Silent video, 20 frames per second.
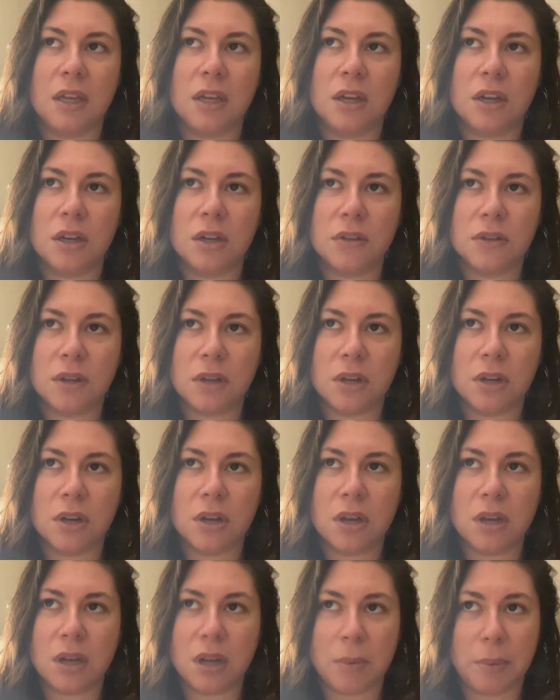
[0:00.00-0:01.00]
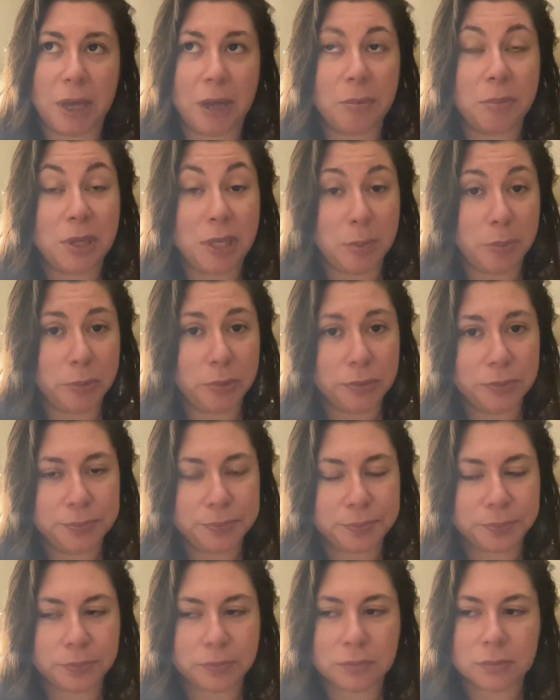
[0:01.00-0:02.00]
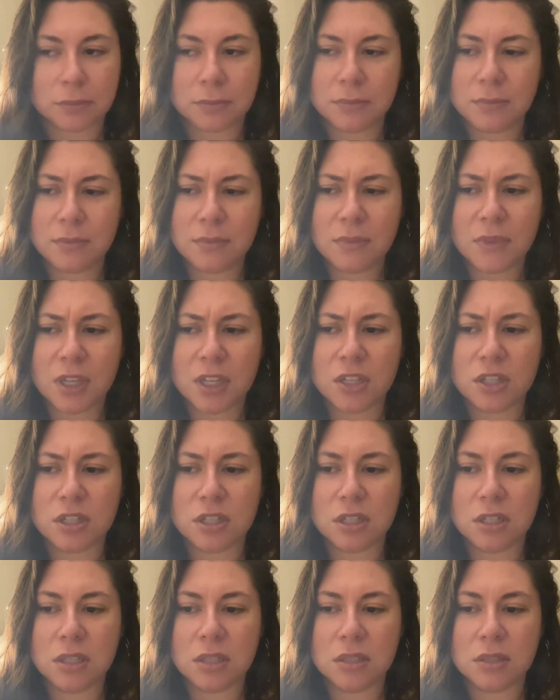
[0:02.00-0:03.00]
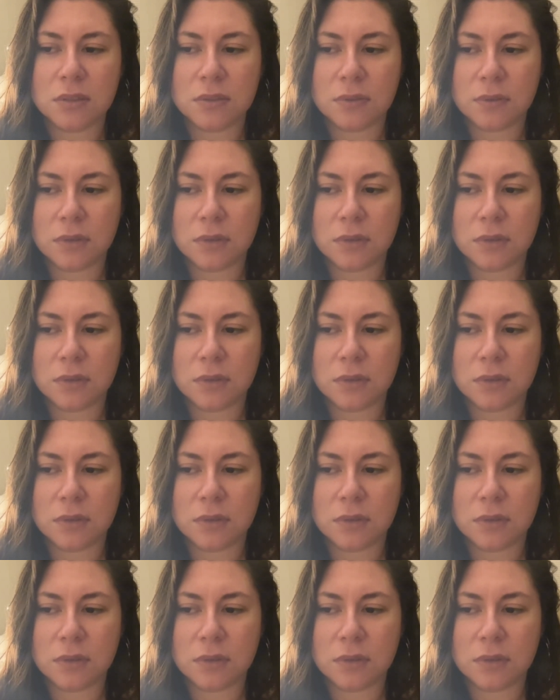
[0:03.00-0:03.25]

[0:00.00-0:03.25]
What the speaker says: Her about people. She's